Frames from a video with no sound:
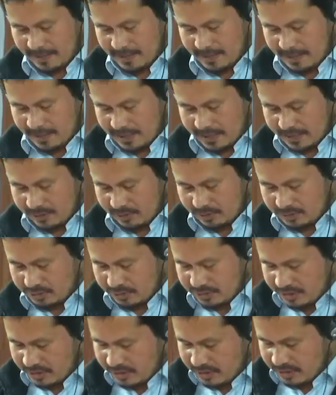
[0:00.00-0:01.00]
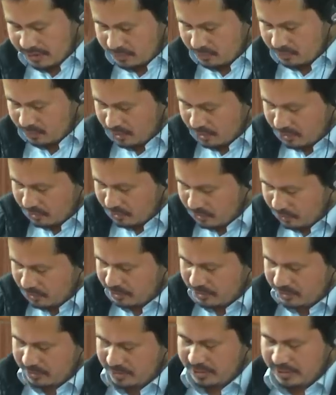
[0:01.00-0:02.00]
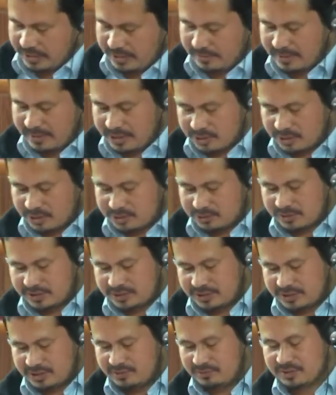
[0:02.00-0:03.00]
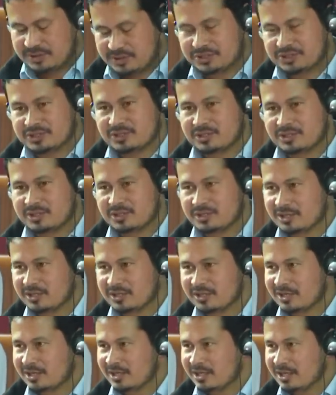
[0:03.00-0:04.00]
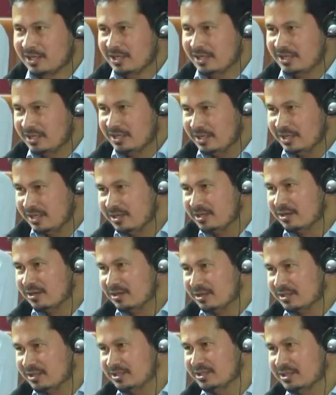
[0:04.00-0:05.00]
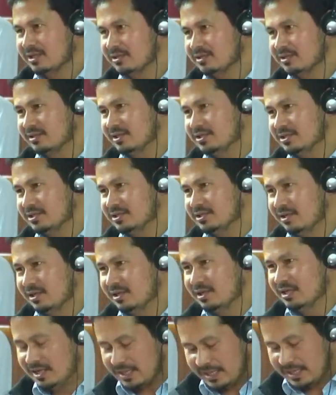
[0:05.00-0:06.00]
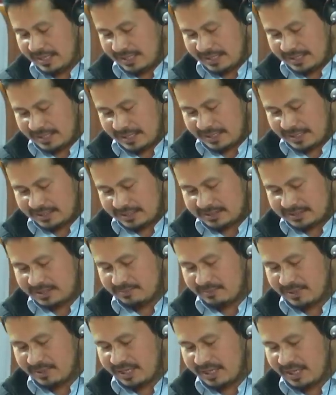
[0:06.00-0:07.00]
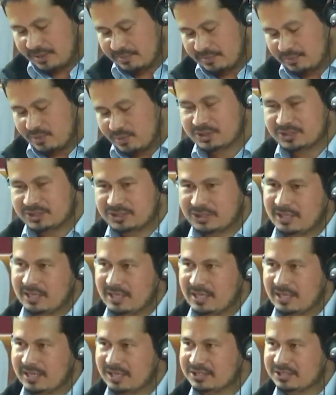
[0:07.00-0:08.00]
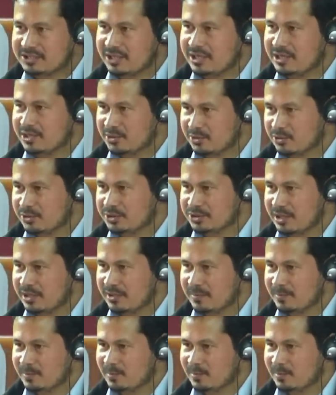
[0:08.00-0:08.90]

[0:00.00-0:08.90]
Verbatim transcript: And also, sir, there's one road in my constituency which need urgent attention. That is the Madan Pohksek Lakaseng road, sir.